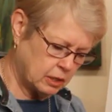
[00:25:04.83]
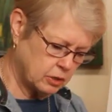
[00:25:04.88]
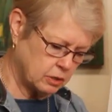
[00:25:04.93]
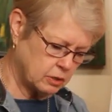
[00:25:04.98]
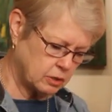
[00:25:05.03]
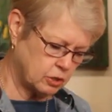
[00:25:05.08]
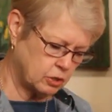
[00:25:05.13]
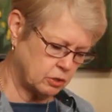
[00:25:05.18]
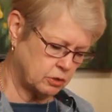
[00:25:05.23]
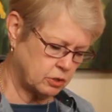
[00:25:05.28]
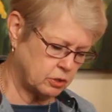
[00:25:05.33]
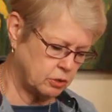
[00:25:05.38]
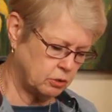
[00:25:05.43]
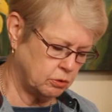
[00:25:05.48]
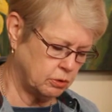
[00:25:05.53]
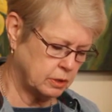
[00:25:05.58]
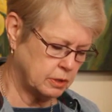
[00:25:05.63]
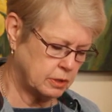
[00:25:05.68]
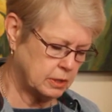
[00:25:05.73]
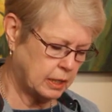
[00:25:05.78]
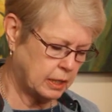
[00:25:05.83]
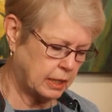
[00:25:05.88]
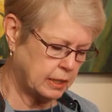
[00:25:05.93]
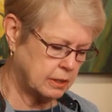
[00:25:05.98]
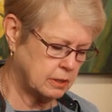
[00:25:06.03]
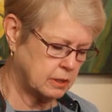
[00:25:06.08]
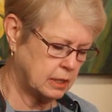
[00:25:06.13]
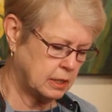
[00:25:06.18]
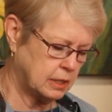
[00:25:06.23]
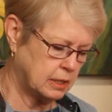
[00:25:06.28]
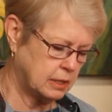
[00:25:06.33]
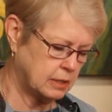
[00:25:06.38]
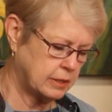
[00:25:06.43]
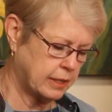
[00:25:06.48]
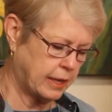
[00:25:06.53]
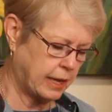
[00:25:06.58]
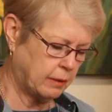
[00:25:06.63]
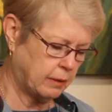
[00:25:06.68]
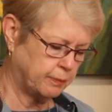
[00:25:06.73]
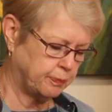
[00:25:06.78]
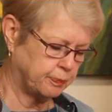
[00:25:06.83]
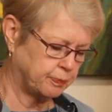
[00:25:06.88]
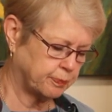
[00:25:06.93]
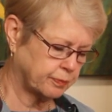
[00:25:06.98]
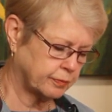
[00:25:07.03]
to students is that